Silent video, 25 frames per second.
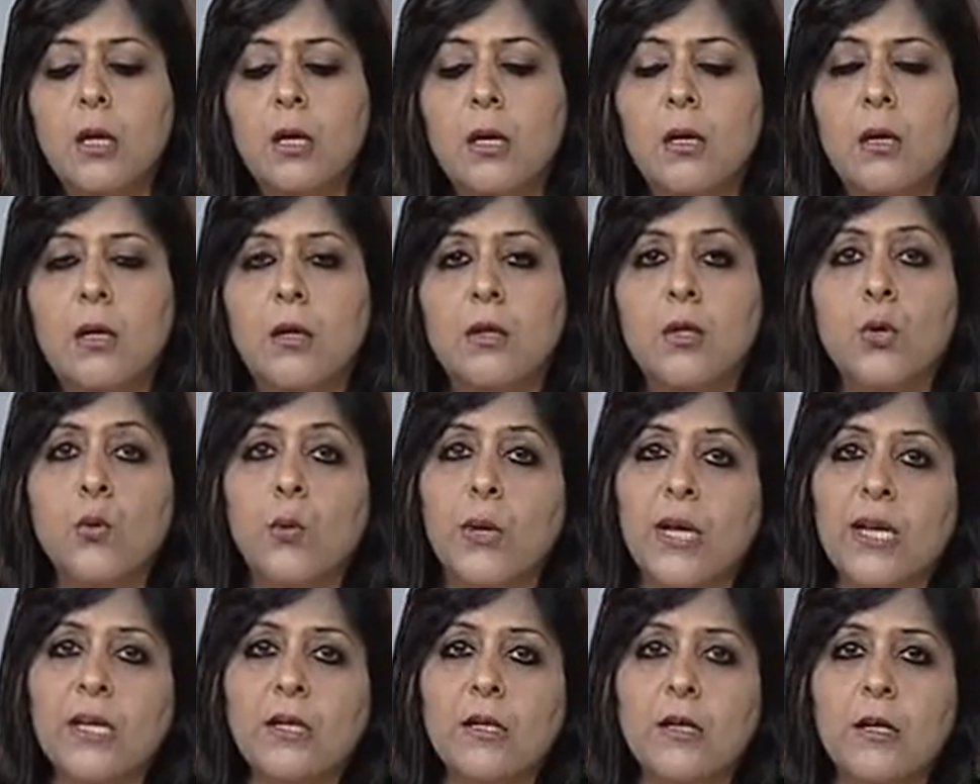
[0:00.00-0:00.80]
Uh,
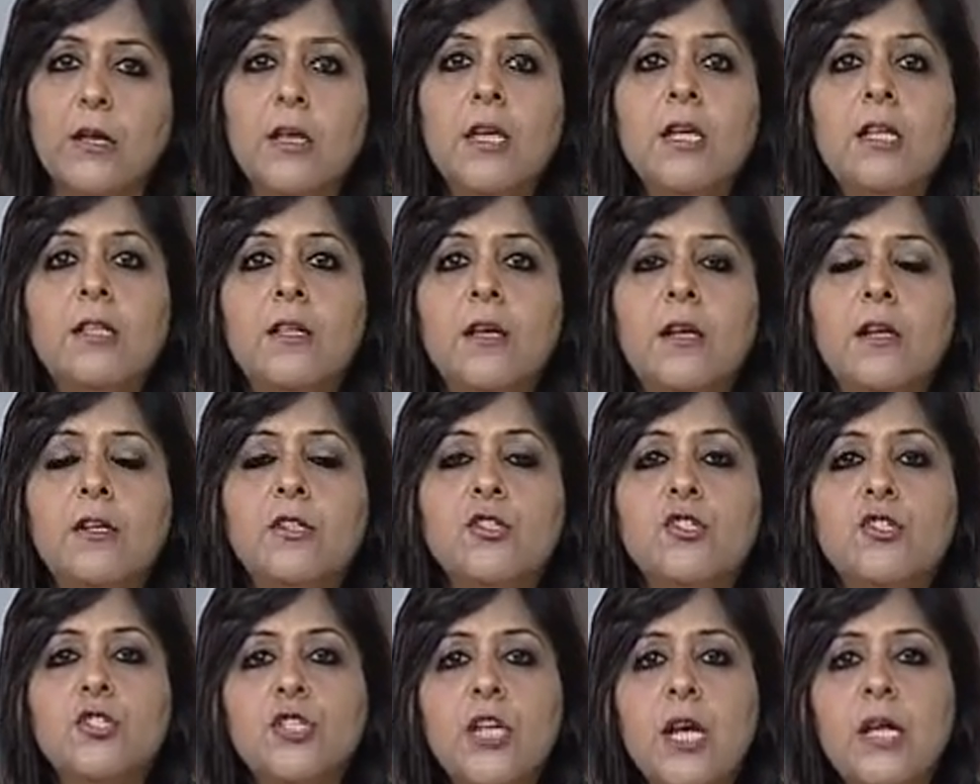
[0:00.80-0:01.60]
you can either
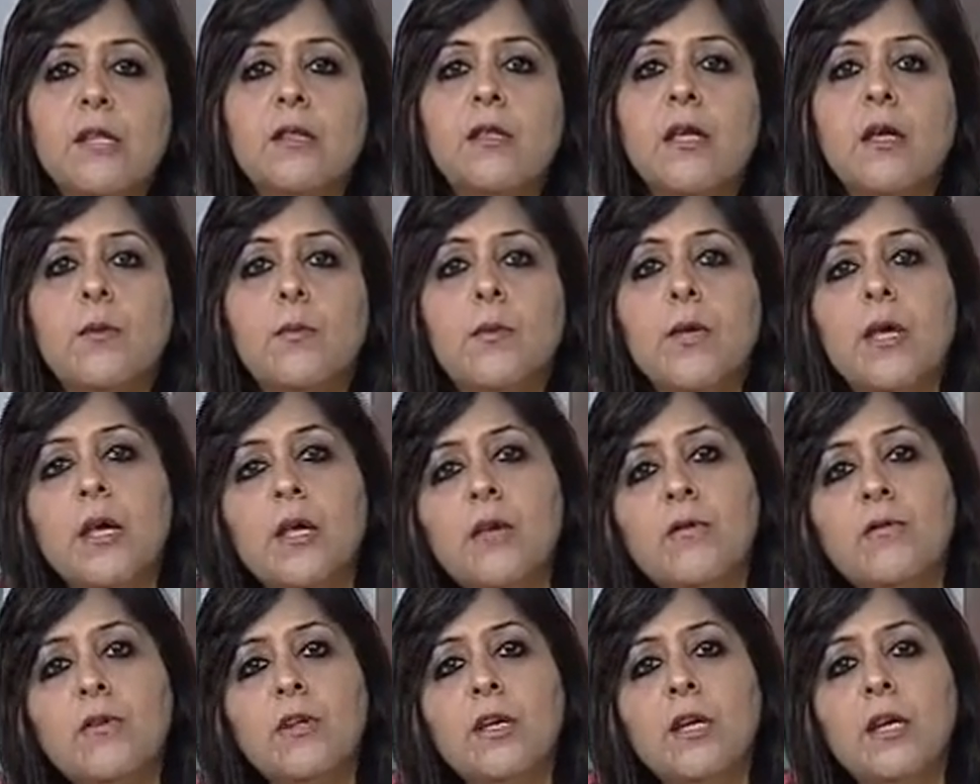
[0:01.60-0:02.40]
check their
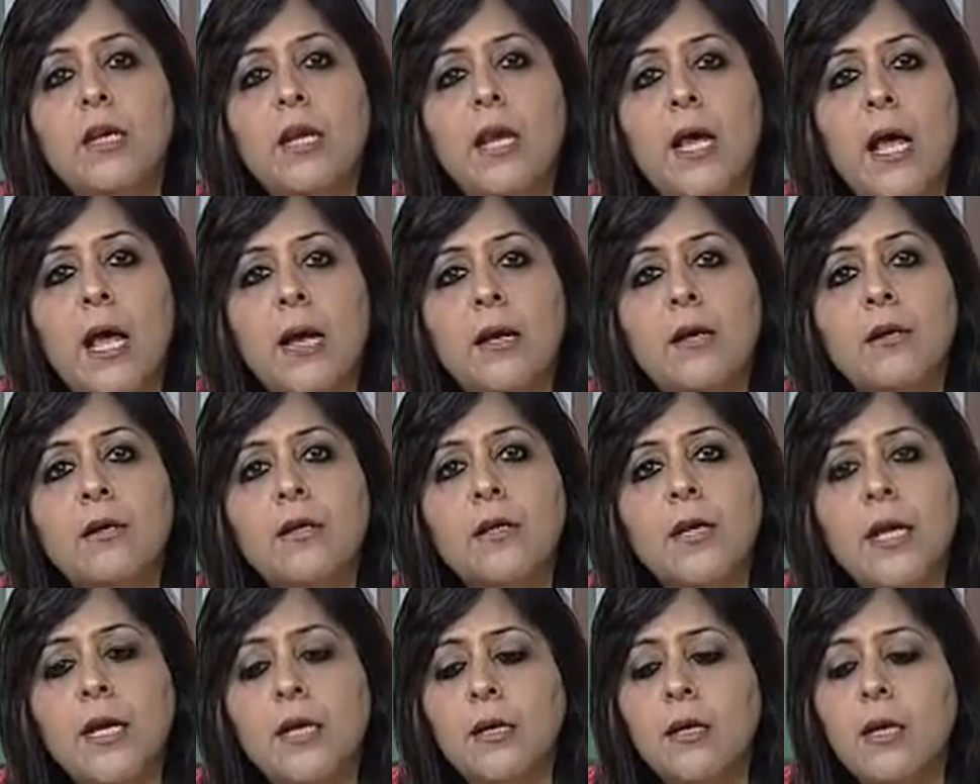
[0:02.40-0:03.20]
behavioral
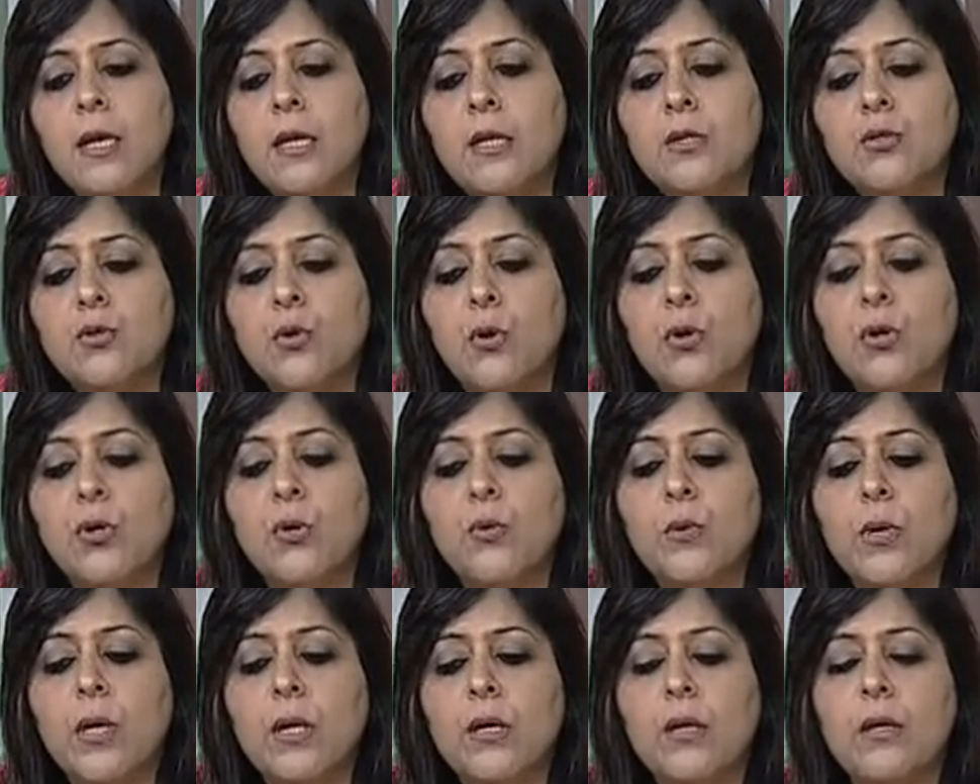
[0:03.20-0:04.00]
anchor techniques or
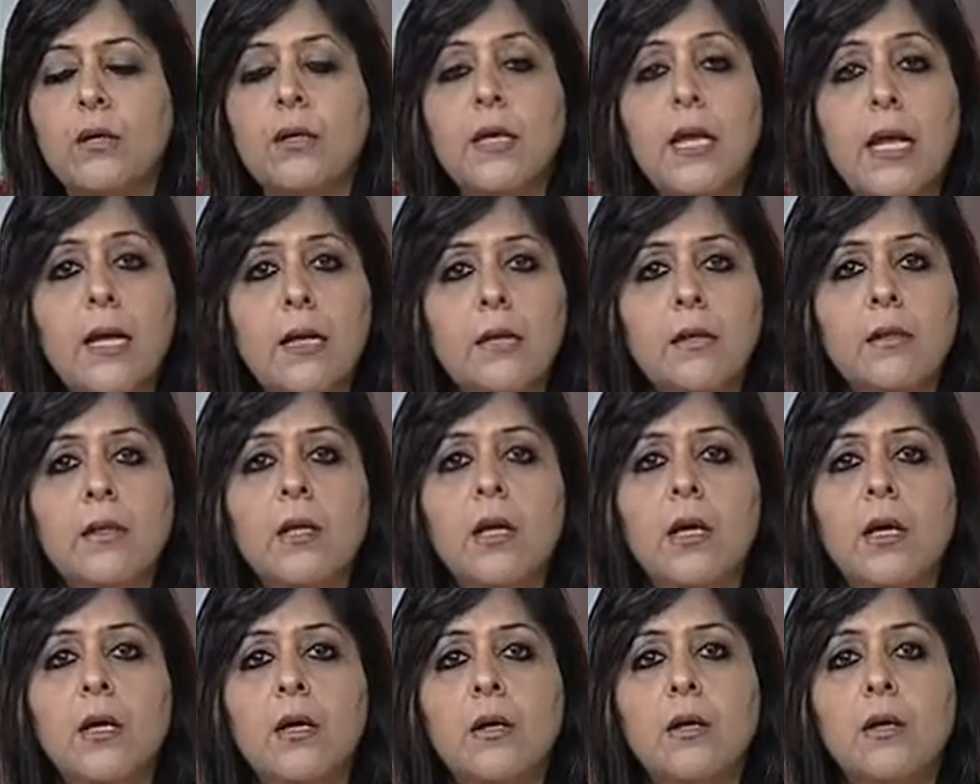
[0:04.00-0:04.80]
you can take
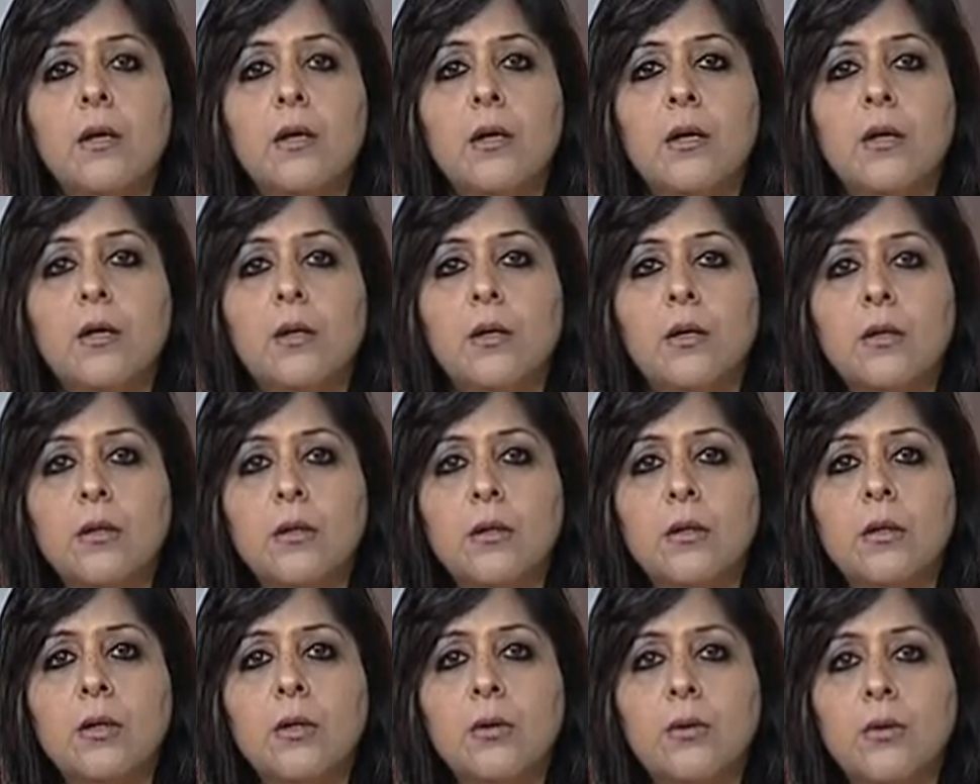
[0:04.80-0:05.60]
their
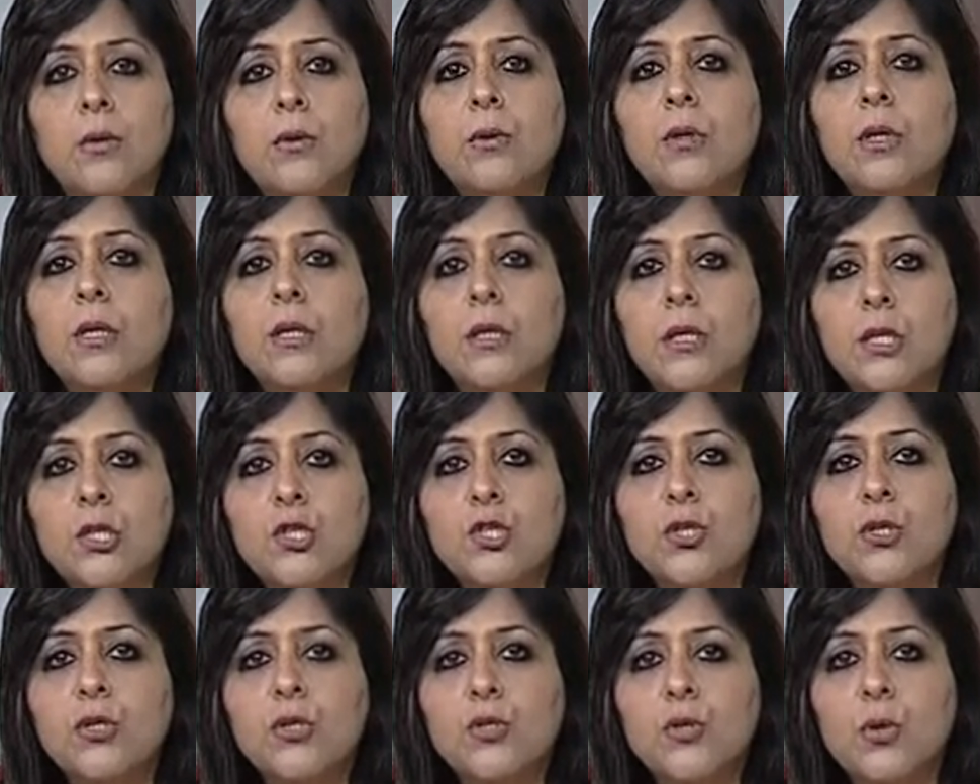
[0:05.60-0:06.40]
you know
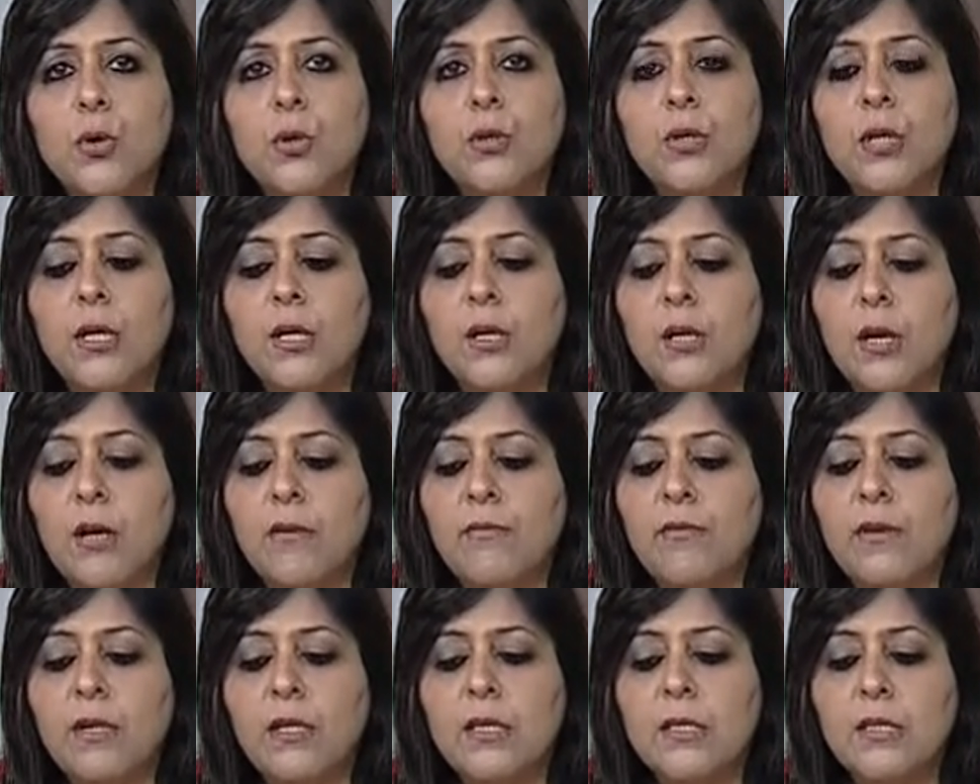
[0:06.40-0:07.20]
conditions on the
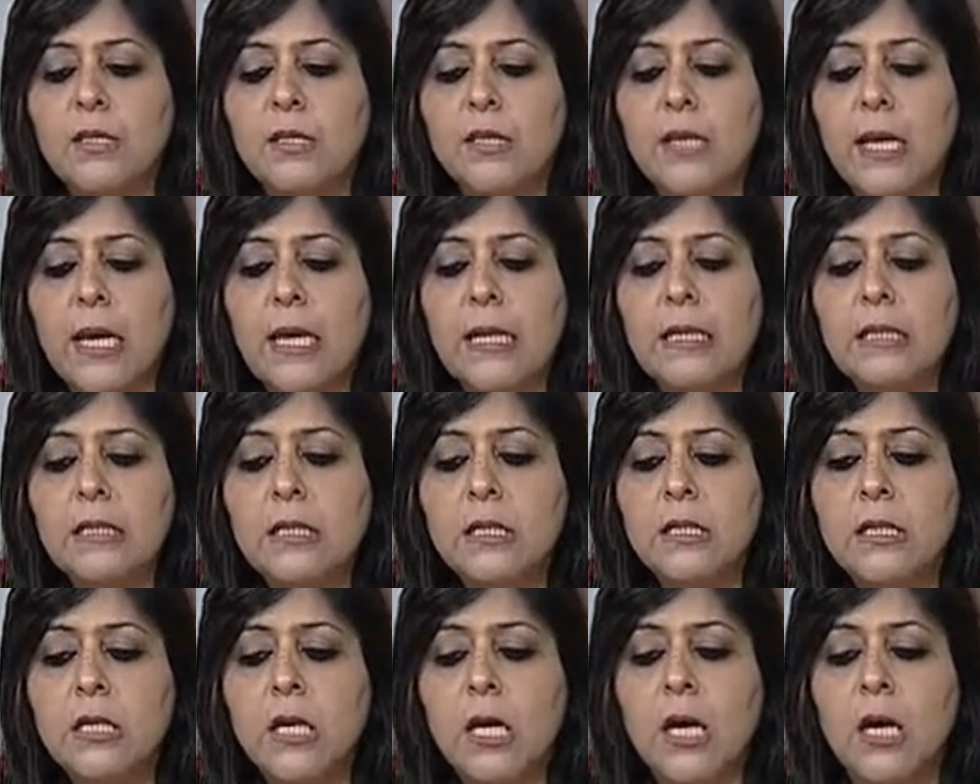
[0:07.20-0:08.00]
graphic
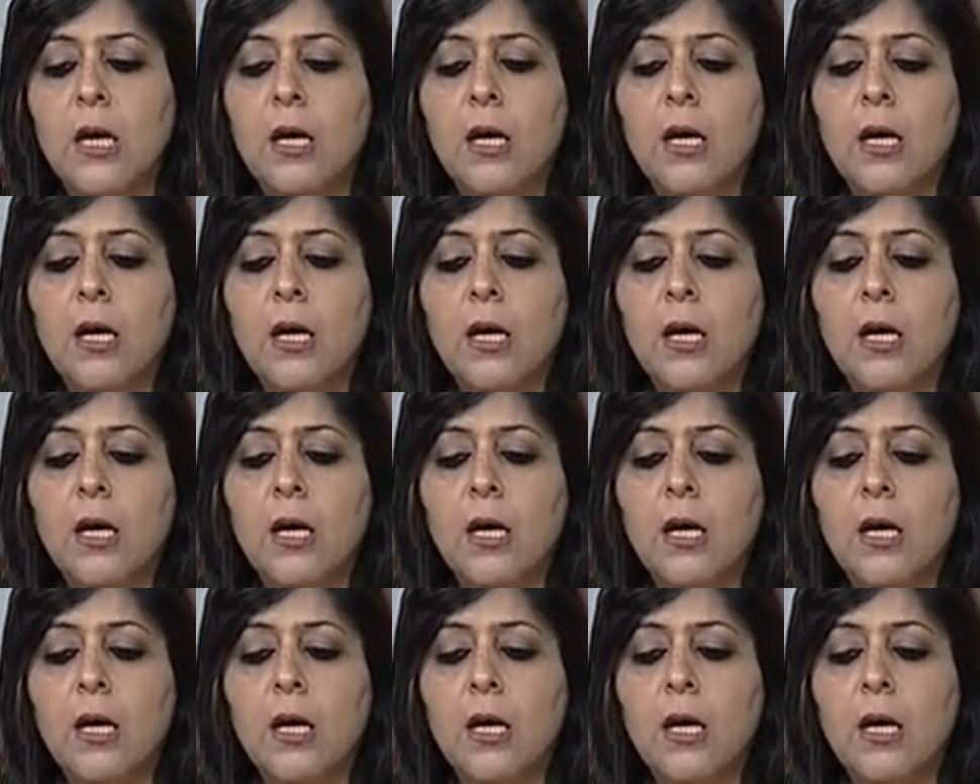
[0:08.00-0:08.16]
scales